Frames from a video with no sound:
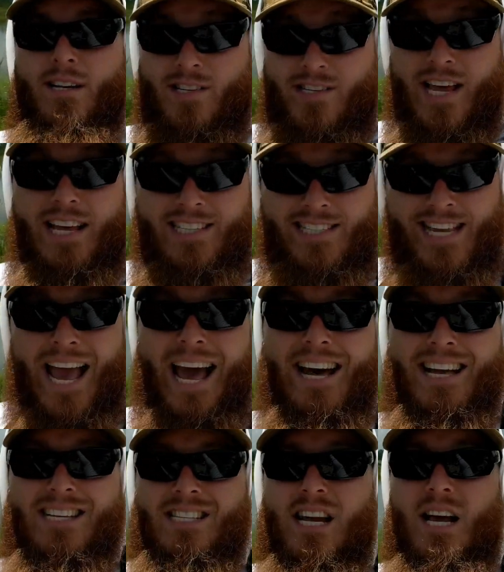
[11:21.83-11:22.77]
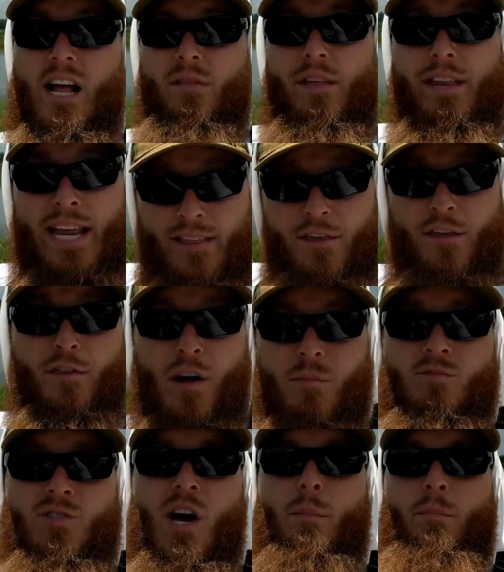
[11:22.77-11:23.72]
says yes. Then hit the
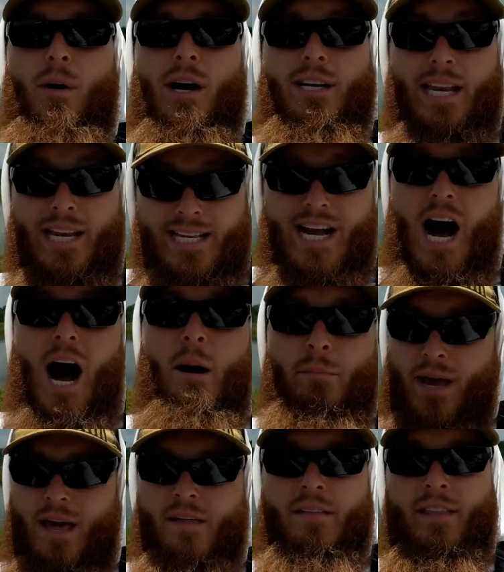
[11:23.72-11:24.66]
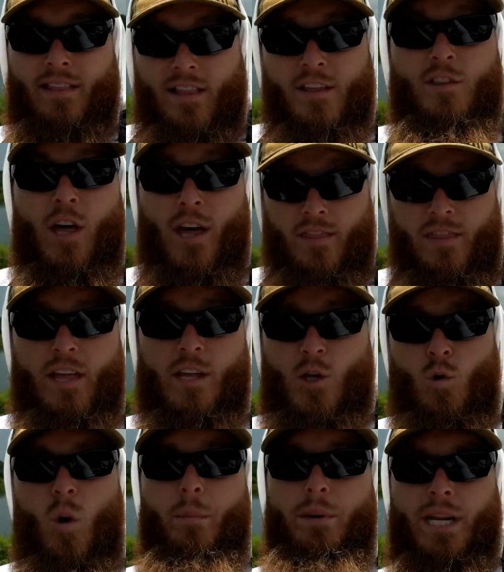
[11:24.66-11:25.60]
thumbs up button and comment and let that, that
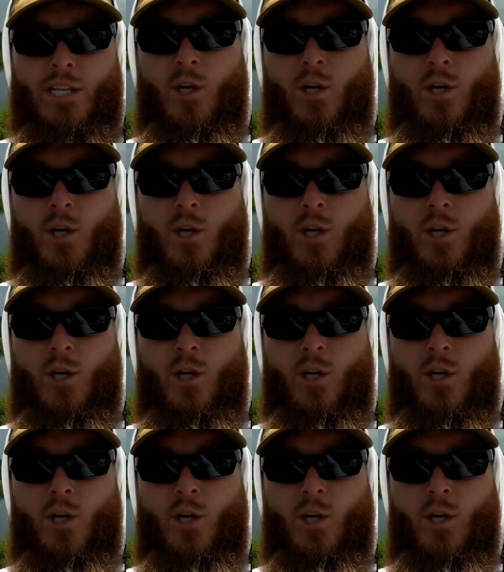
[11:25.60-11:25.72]
you want me to